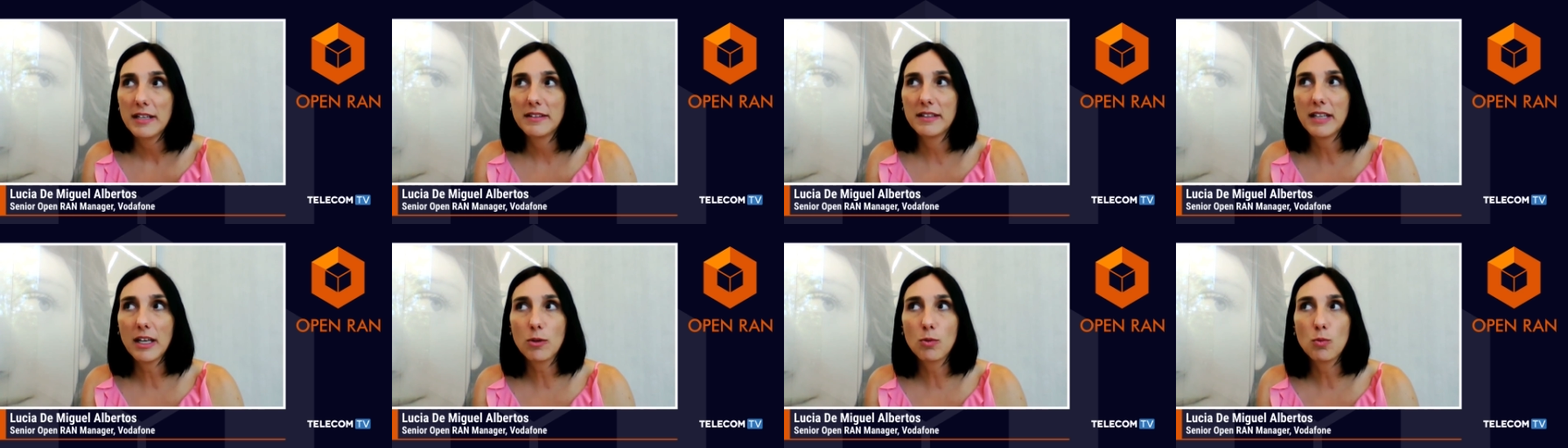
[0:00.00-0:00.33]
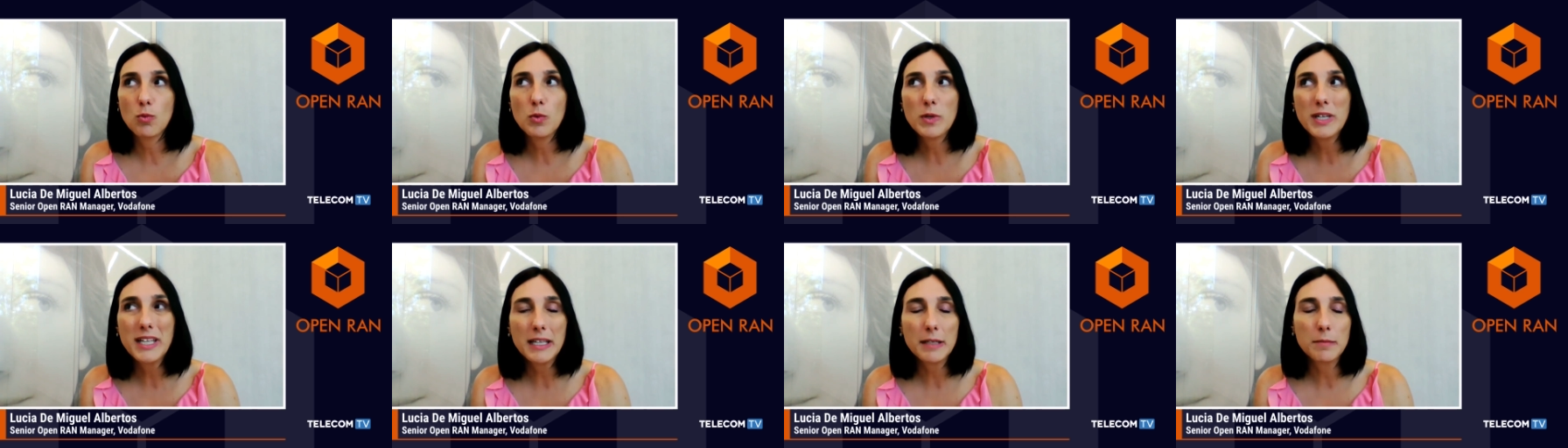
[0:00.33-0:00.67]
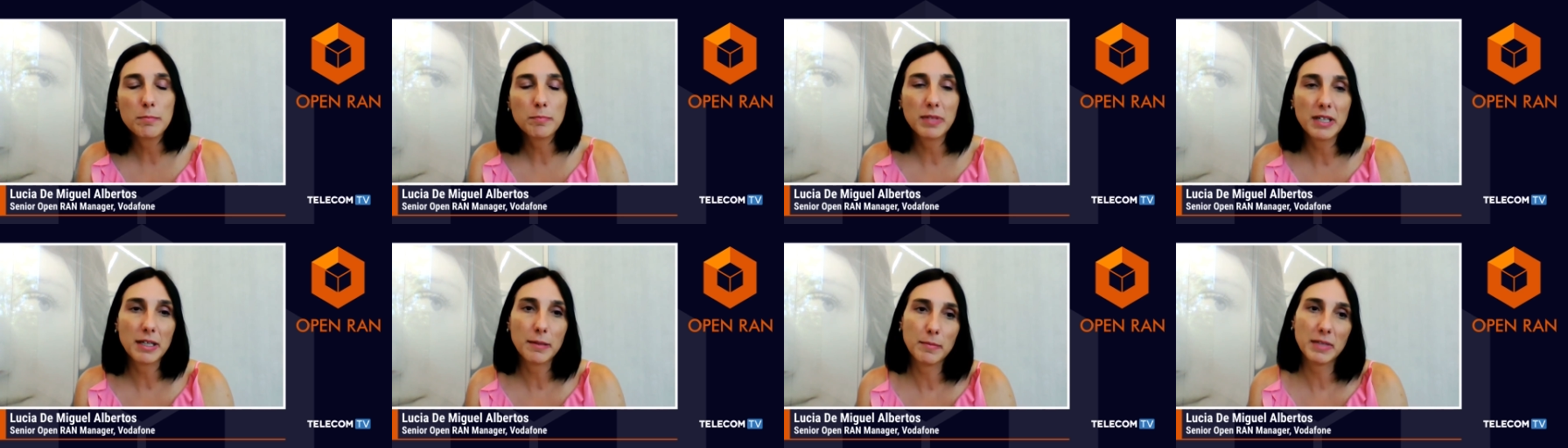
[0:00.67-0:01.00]
that will
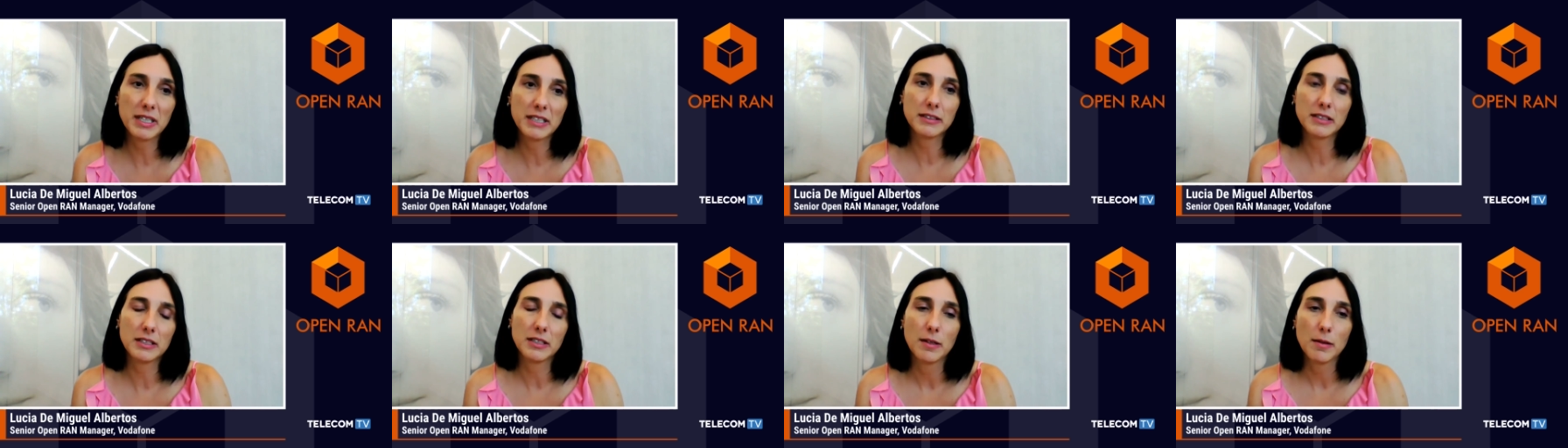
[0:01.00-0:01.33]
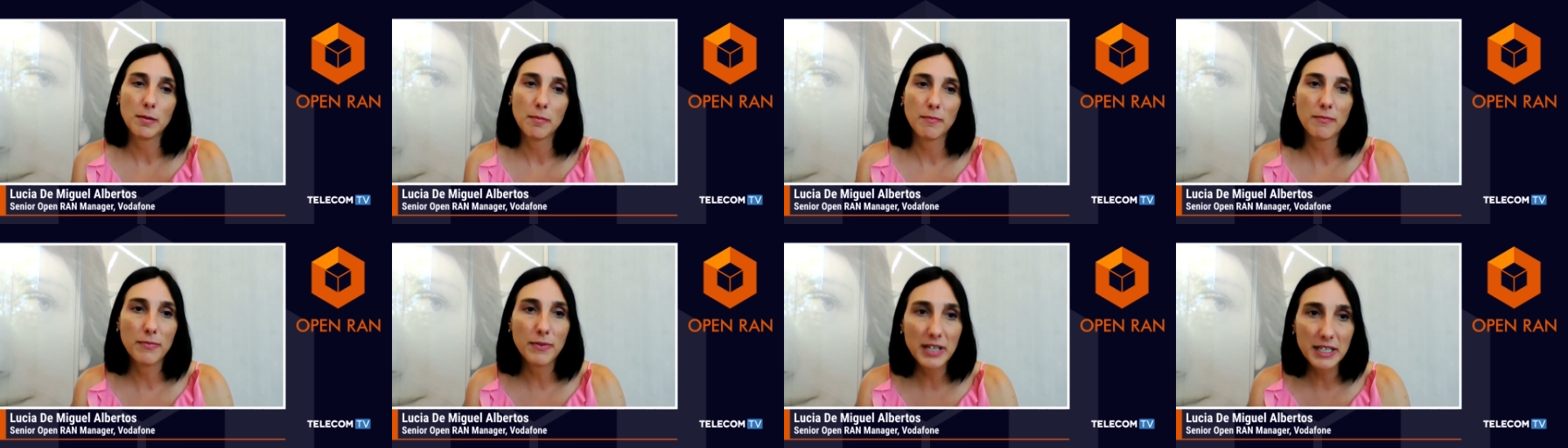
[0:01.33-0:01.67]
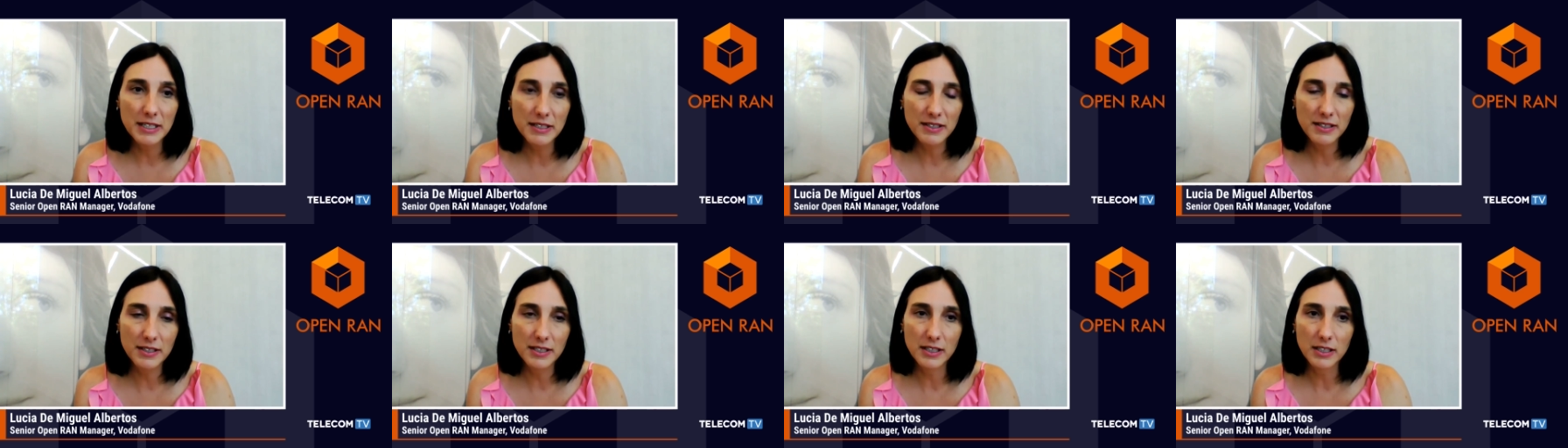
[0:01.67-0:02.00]
implement
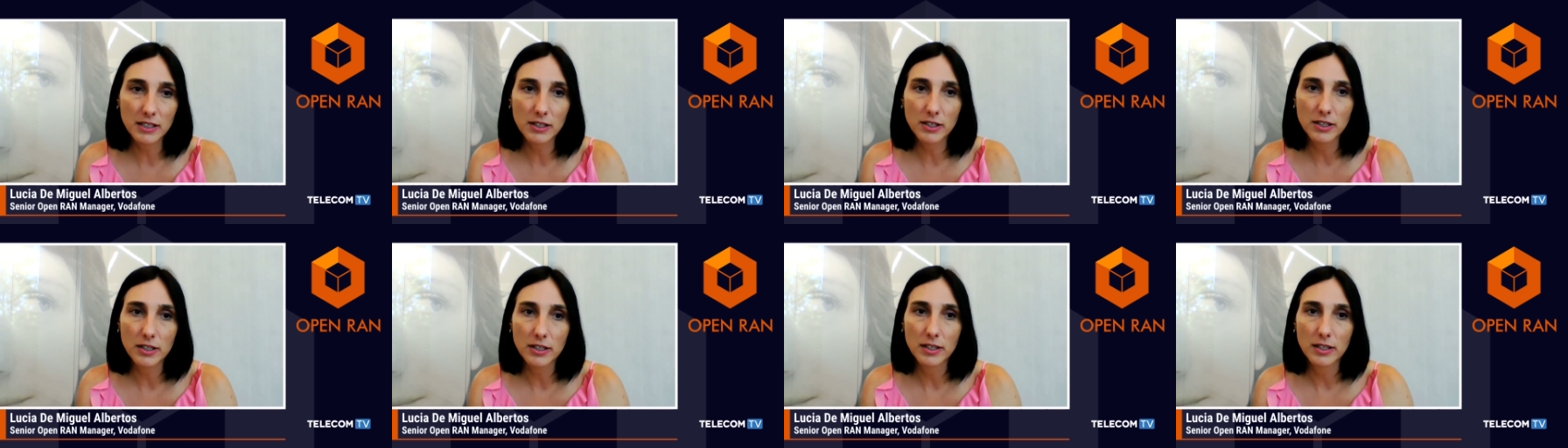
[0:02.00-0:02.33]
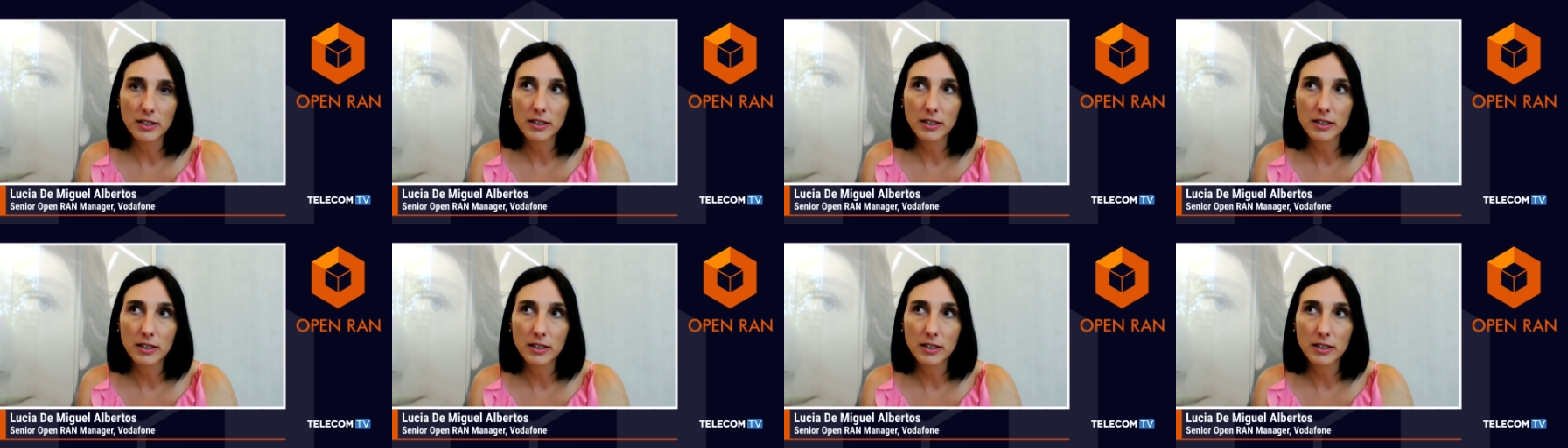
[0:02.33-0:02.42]
basic